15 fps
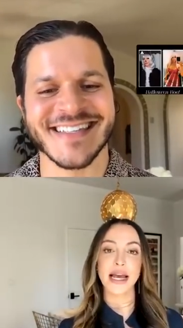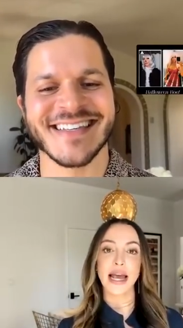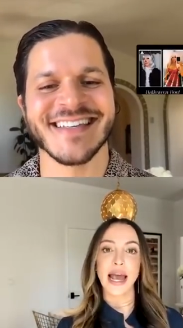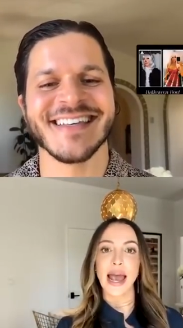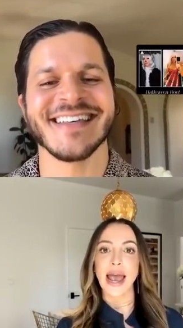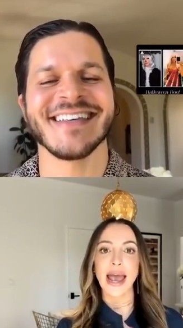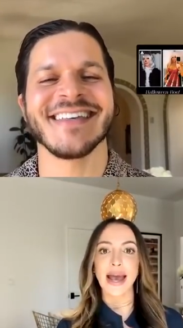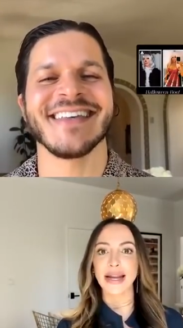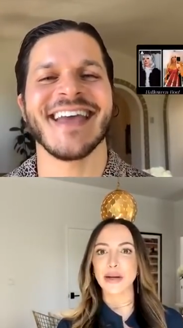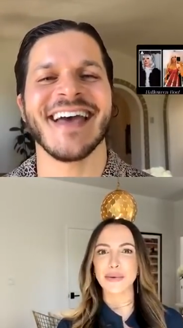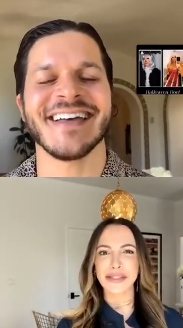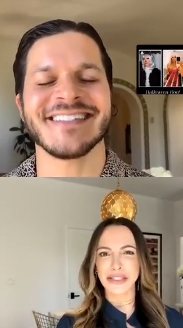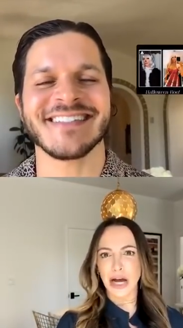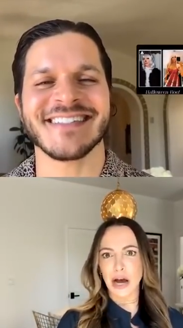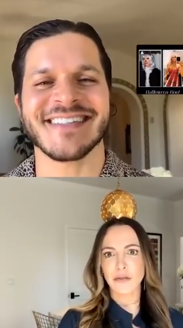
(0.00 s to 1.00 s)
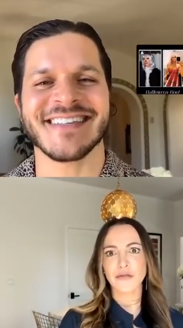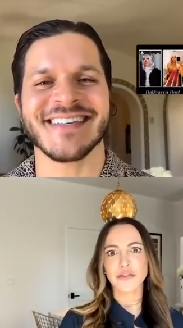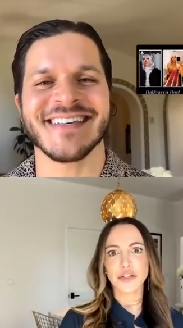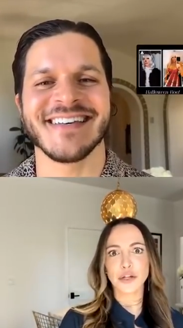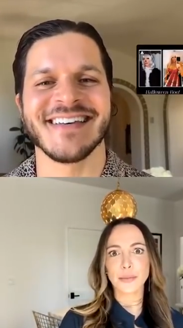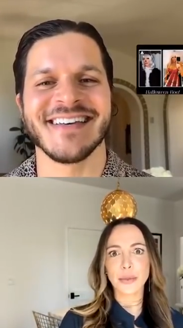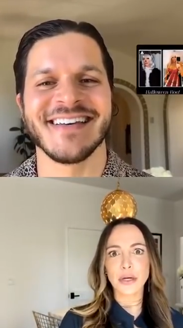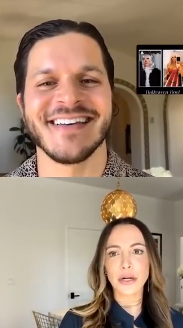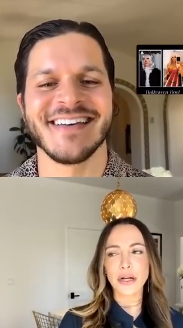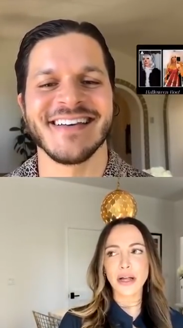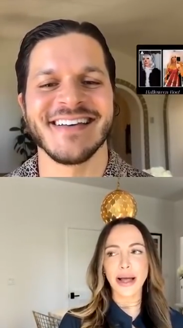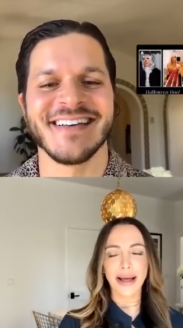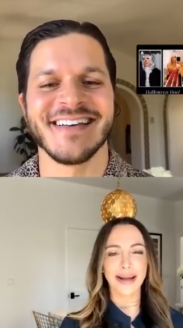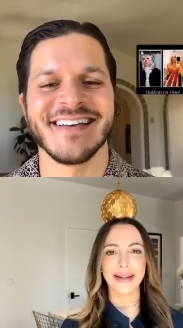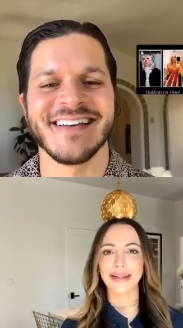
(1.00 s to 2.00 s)
Speaker 1: and yes. it was comfortable,
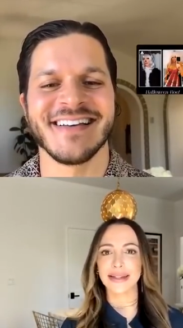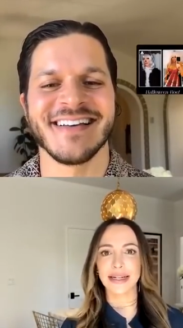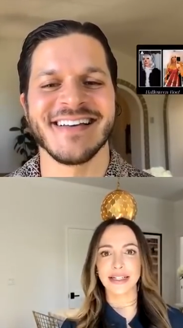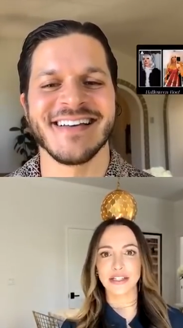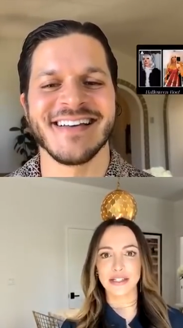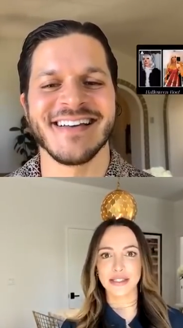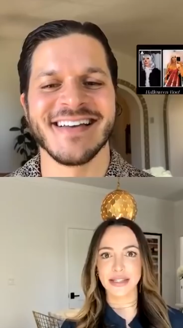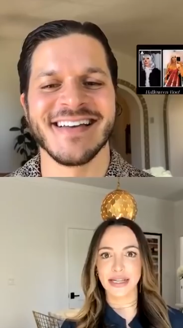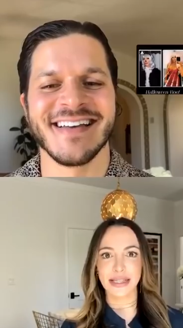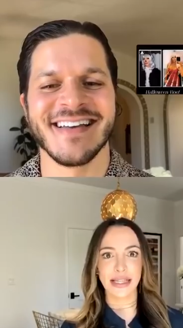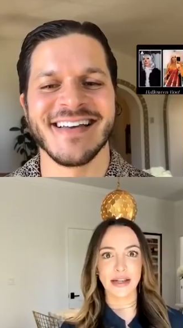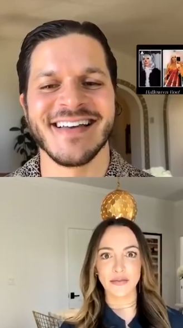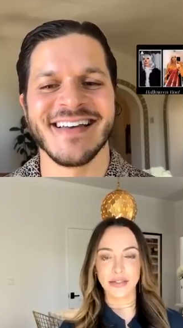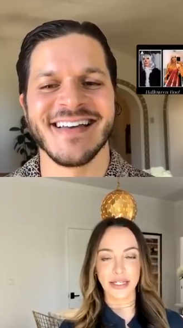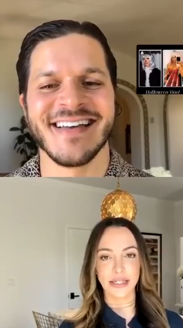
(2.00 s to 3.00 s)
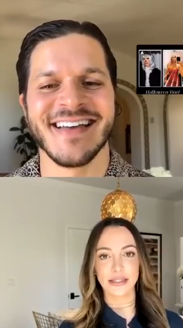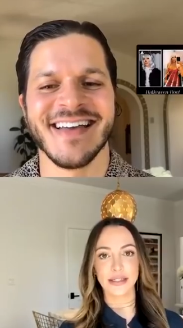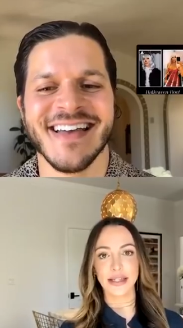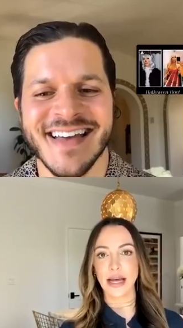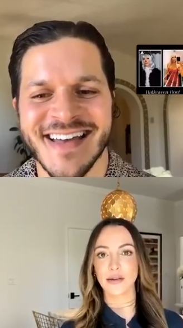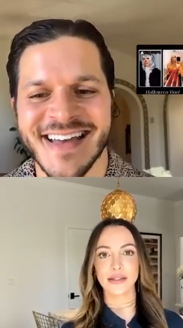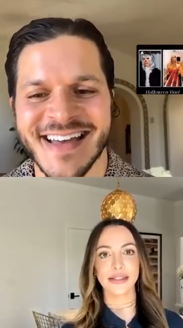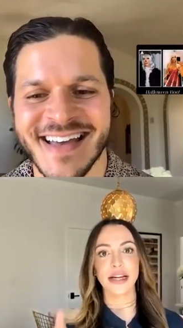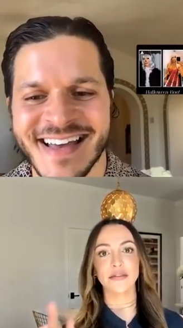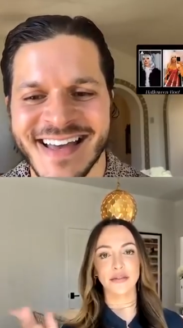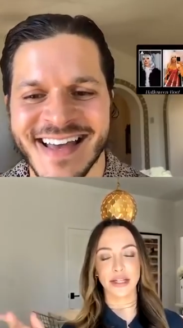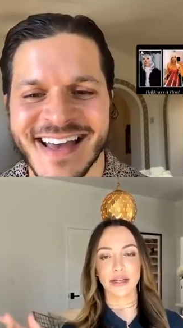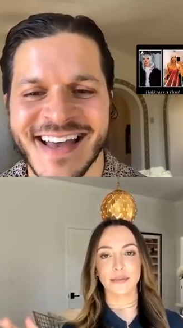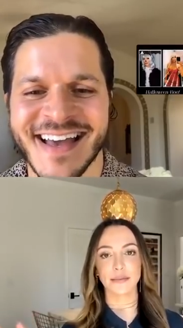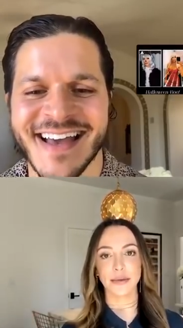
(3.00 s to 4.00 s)
and I just I loved it. So that was
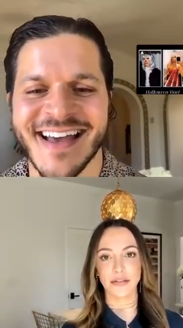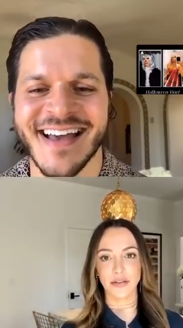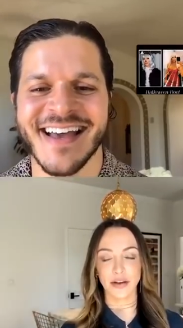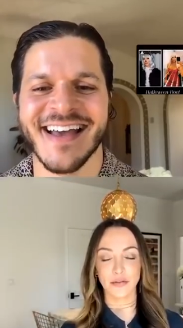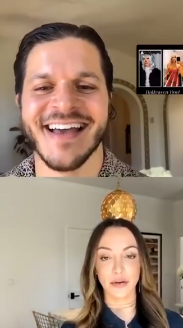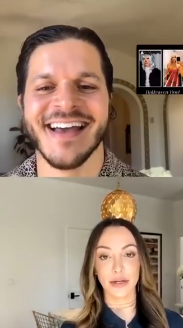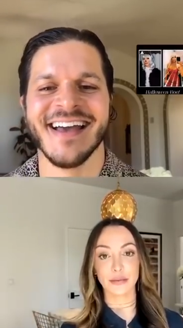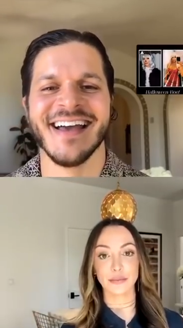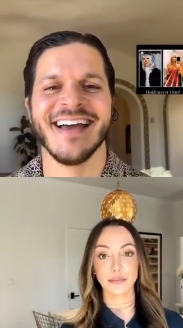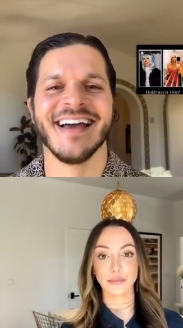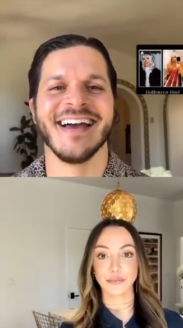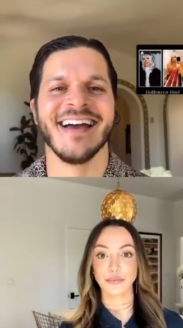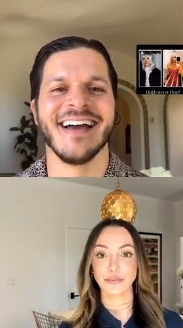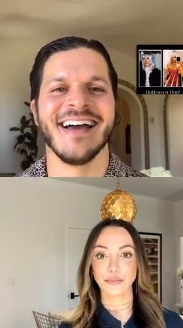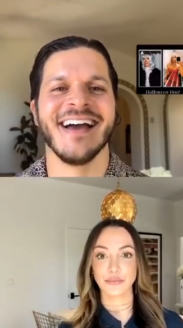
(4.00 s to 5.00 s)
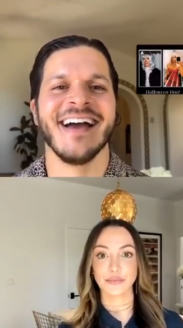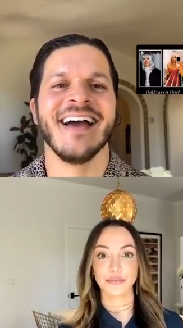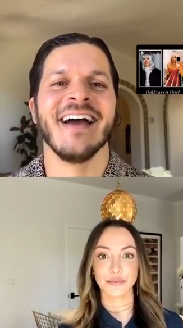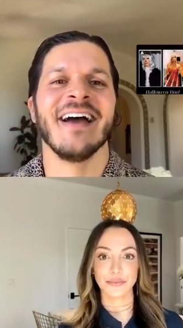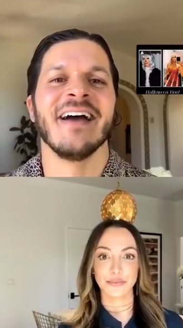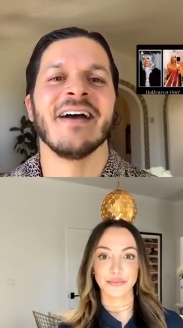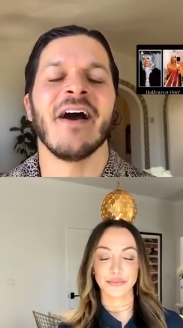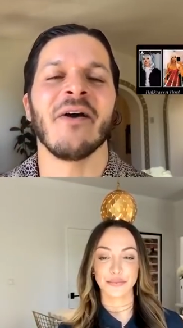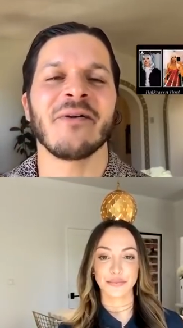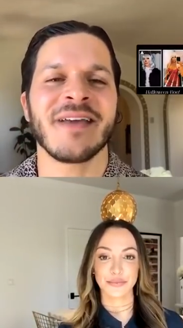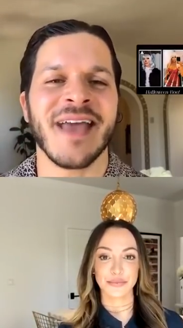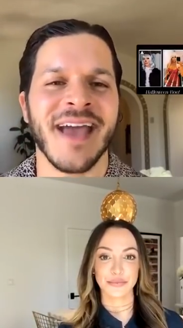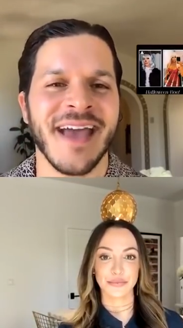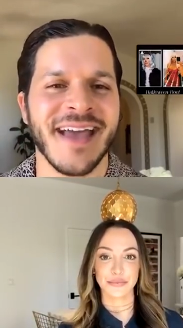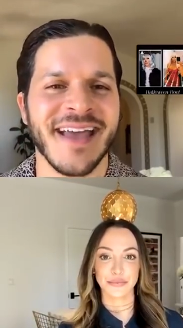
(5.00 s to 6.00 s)
definitely my favorite.
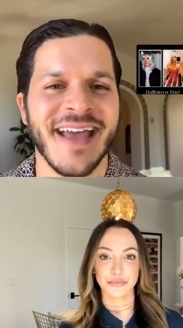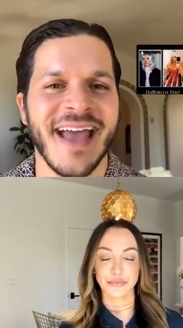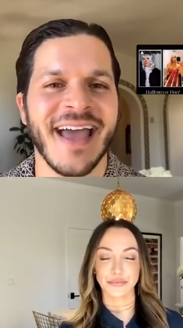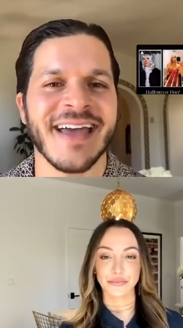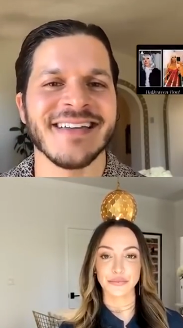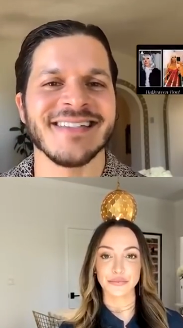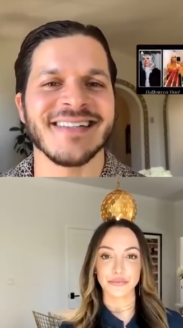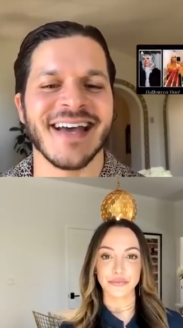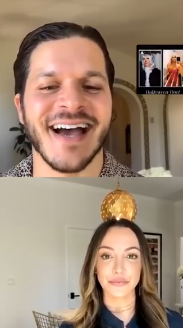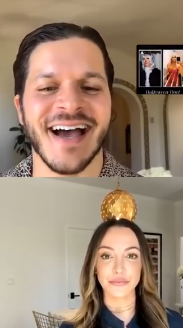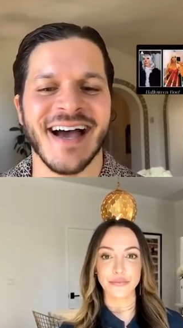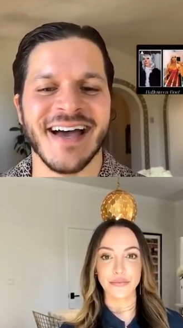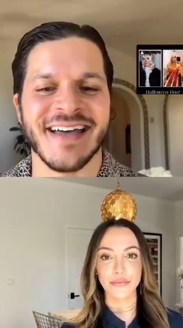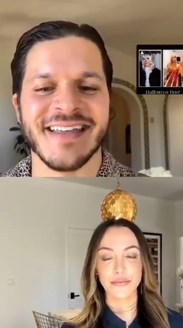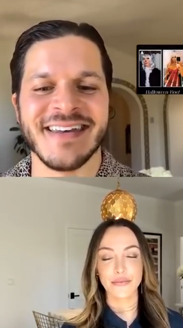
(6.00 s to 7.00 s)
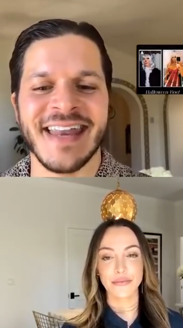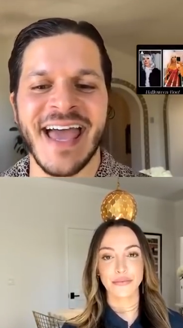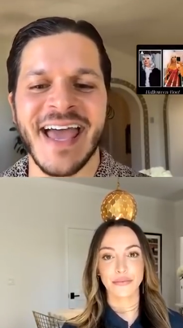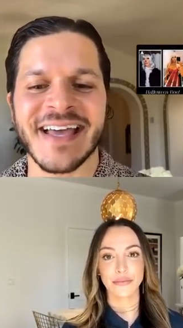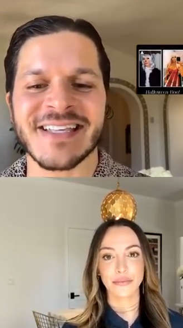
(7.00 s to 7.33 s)
Speaker 2: Okay, and uh, next